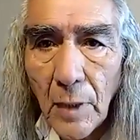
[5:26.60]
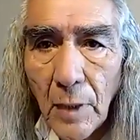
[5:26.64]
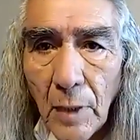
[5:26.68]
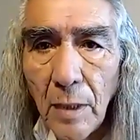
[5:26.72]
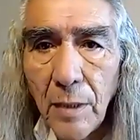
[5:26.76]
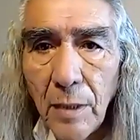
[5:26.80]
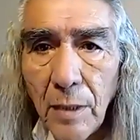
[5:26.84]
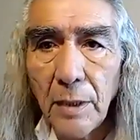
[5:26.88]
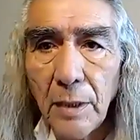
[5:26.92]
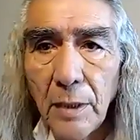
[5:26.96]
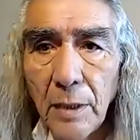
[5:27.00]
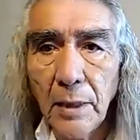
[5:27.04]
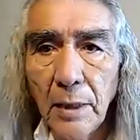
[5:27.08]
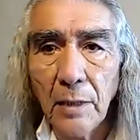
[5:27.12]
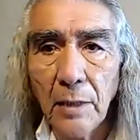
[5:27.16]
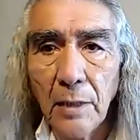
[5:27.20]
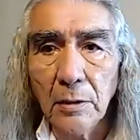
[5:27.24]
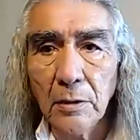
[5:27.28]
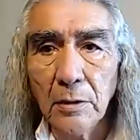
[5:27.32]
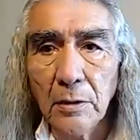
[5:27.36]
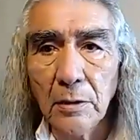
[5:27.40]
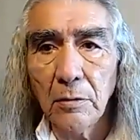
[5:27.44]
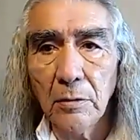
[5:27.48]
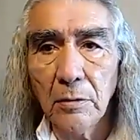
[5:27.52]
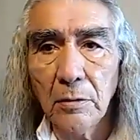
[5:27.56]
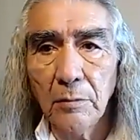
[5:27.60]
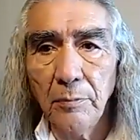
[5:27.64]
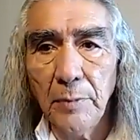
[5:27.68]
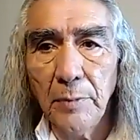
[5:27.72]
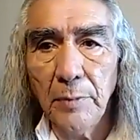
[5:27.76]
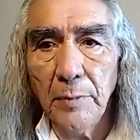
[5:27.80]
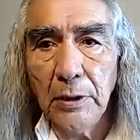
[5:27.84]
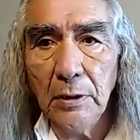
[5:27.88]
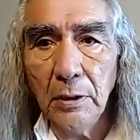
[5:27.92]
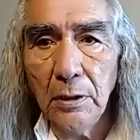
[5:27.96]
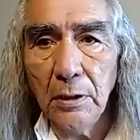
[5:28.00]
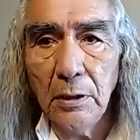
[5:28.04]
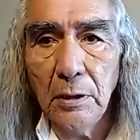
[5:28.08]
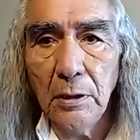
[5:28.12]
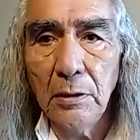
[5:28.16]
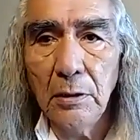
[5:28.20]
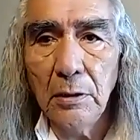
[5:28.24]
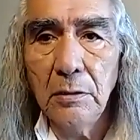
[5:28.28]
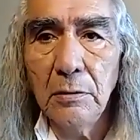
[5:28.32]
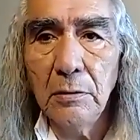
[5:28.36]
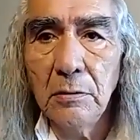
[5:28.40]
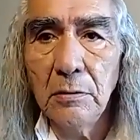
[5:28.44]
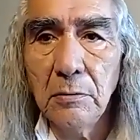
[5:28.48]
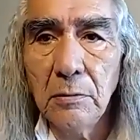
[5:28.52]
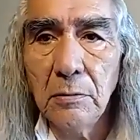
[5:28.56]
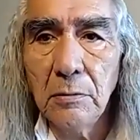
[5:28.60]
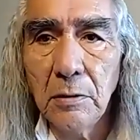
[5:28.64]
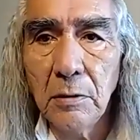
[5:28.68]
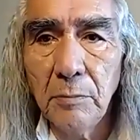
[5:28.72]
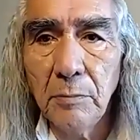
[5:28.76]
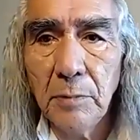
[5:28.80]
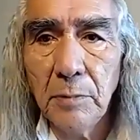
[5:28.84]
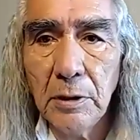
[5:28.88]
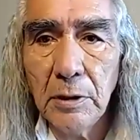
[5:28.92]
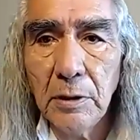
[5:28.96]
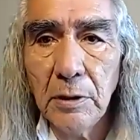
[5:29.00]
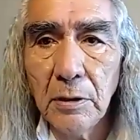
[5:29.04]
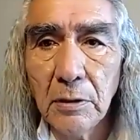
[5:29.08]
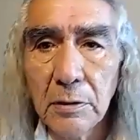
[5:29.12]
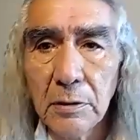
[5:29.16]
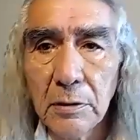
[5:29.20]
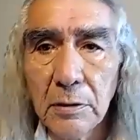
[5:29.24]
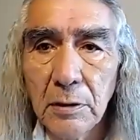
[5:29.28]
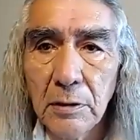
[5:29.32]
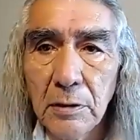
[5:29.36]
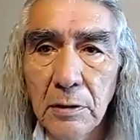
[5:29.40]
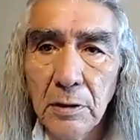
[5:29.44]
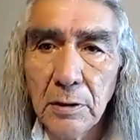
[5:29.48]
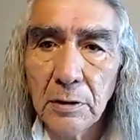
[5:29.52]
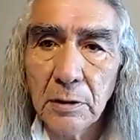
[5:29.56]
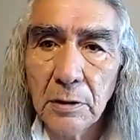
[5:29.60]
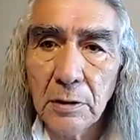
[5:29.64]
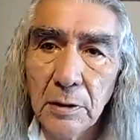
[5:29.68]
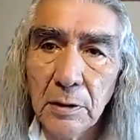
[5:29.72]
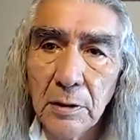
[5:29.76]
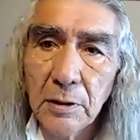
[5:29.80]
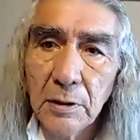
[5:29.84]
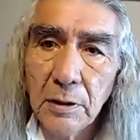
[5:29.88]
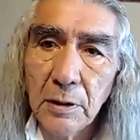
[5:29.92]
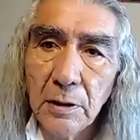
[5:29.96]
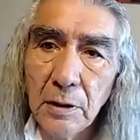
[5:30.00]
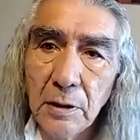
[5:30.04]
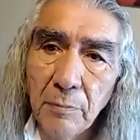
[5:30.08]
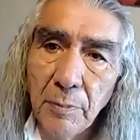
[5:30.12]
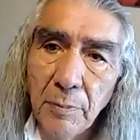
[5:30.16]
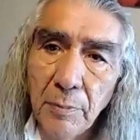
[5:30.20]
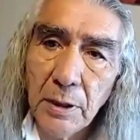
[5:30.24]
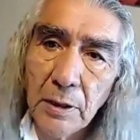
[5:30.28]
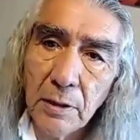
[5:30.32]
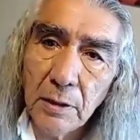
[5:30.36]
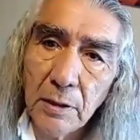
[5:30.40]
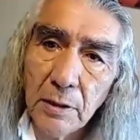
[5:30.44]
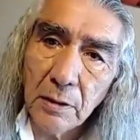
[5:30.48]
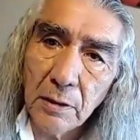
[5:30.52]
I think that's going to be good. Let me tilt it just a little bit